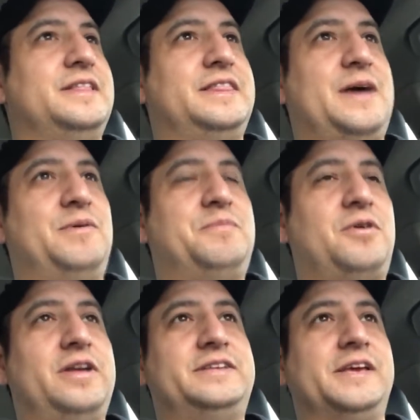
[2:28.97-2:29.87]
That would
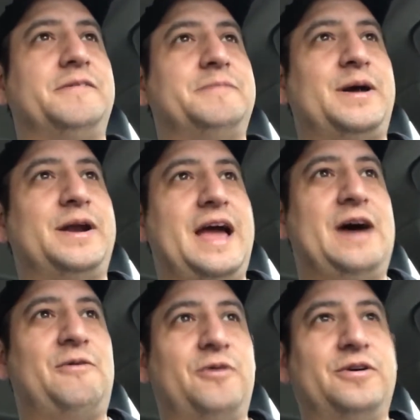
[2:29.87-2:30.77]
probably take me about an
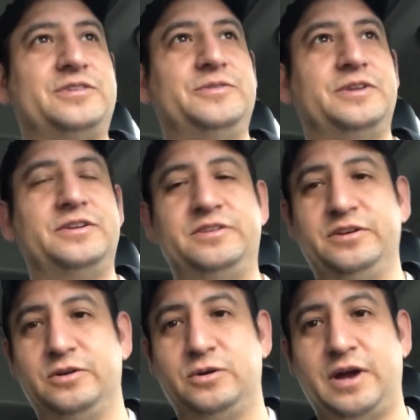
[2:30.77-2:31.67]
hour or 2 to
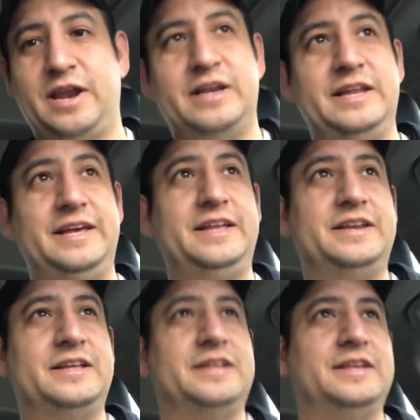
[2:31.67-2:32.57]
do, and I need
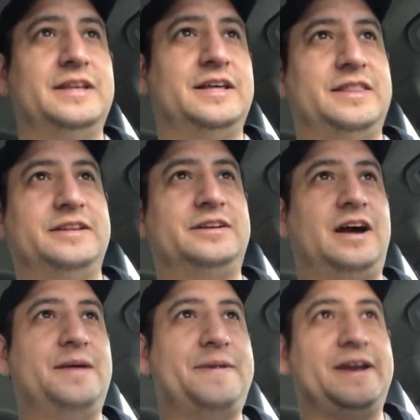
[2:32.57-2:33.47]
the
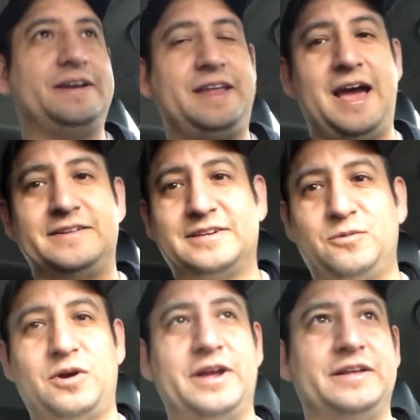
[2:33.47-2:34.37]
time at a desk
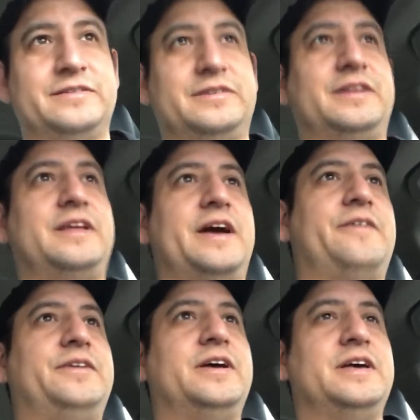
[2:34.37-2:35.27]
where I can sit
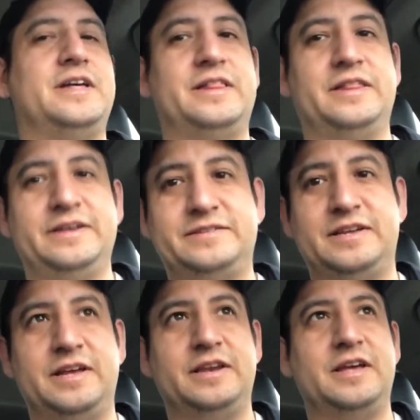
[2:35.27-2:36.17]
down,
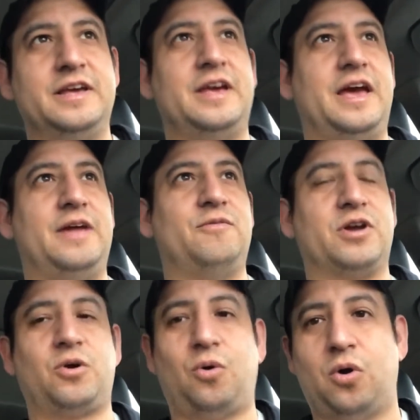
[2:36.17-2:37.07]
listen, and
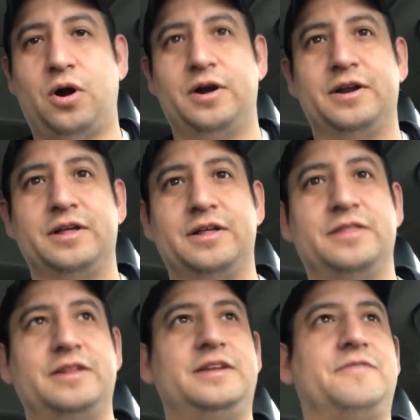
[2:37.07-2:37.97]
record
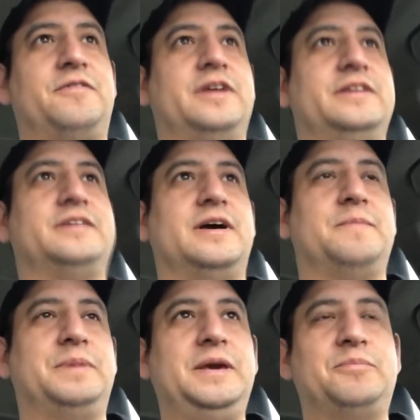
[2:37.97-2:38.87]
the different
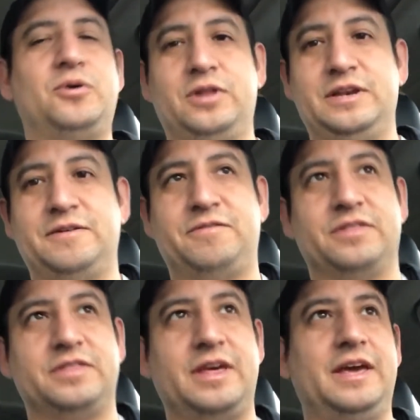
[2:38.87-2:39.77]
people and
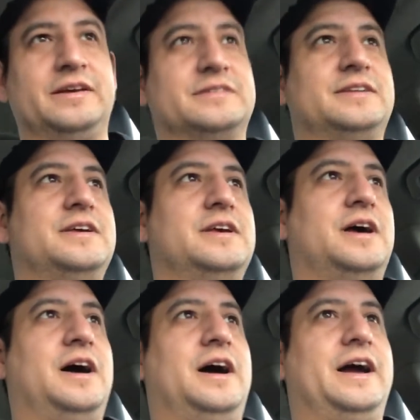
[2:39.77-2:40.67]
different things.
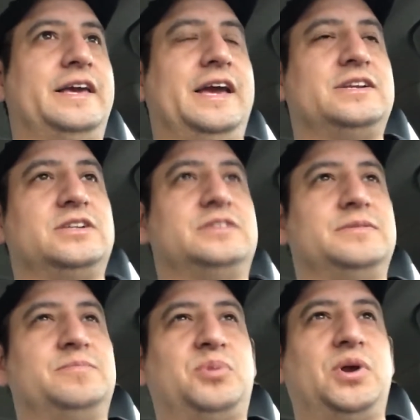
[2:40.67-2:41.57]
I can't just
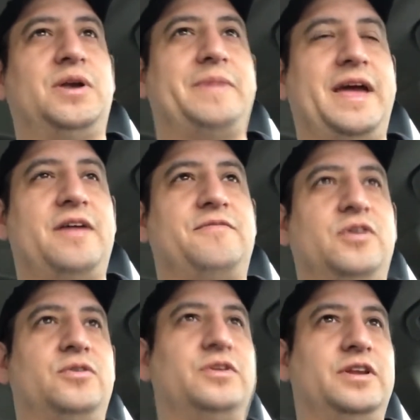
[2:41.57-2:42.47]
put it on my
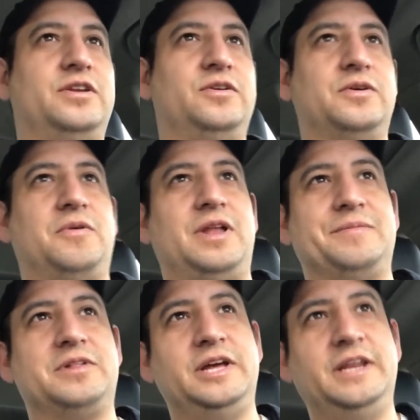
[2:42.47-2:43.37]
headphones and do it while
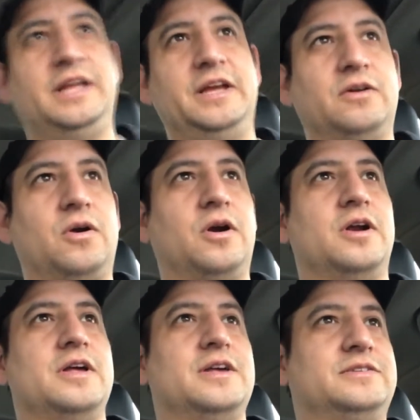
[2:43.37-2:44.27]
I'm cleaning or
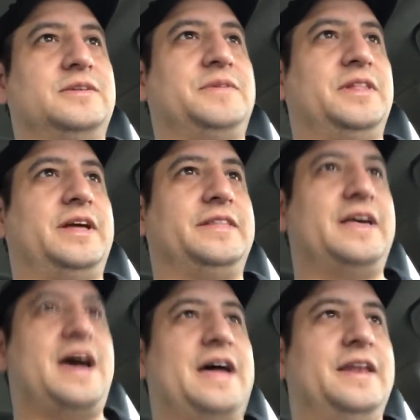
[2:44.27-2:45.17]
something like
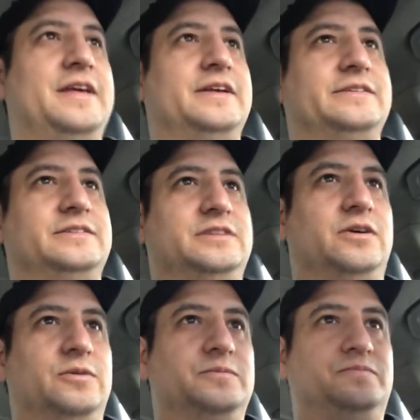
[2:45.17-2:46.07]
that.
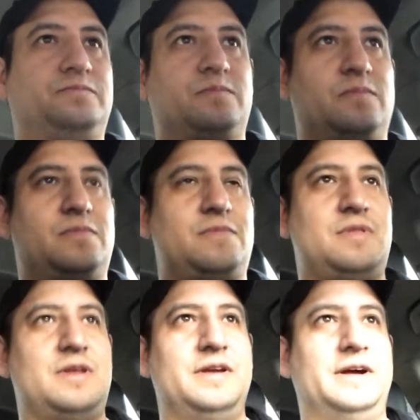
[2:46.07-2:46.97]
So
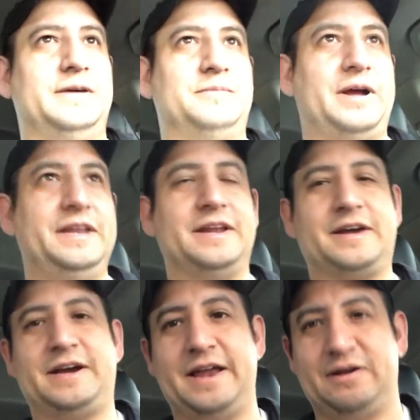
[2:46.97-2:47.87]
I need to
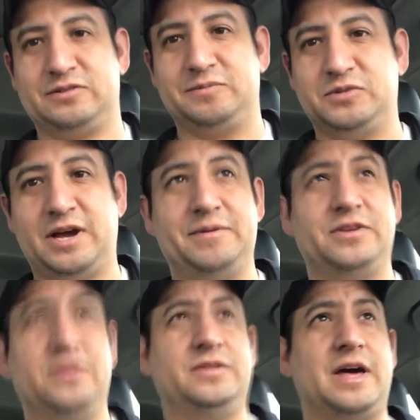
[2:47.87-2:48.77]
cut out some time
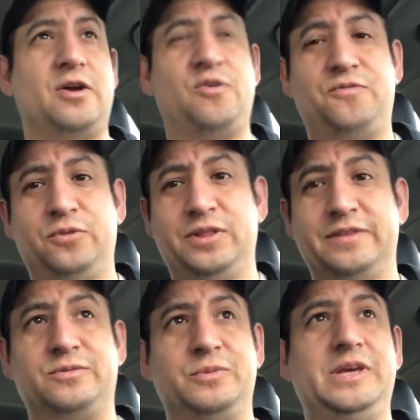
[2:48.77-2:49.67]
to do that. Hopefully
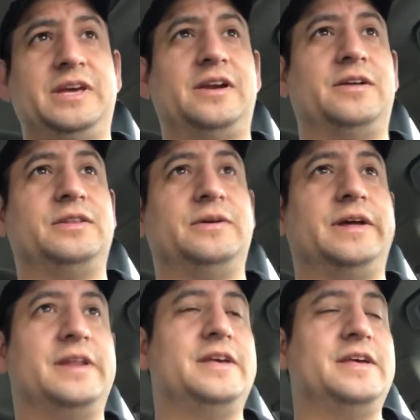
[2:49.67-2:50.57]
this weekend I'll do
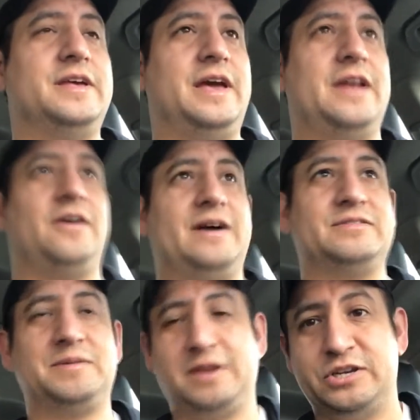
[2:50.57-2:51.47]
it, and I'll have
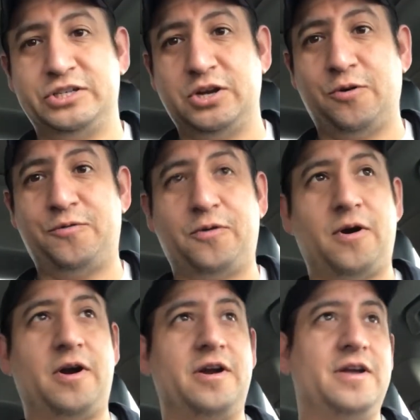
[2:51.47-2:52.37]
something to show
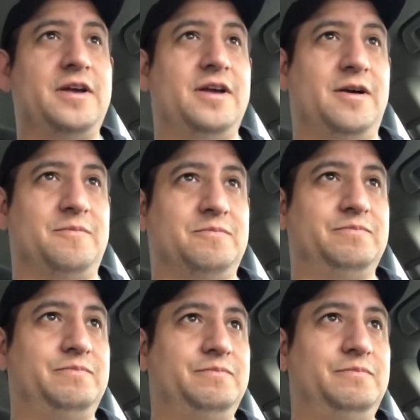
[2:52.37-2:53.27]
for
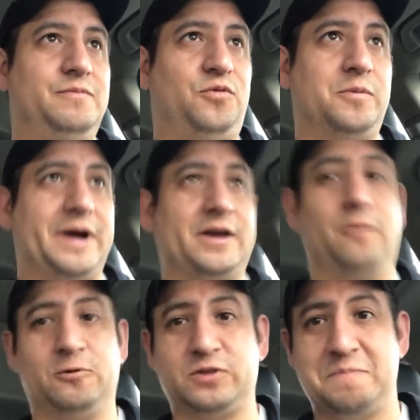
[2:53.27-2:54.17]
my
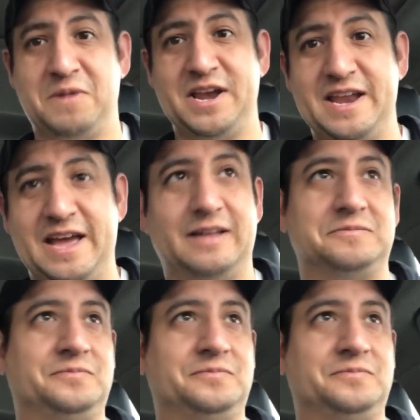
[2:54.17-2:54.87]
goals on Monday.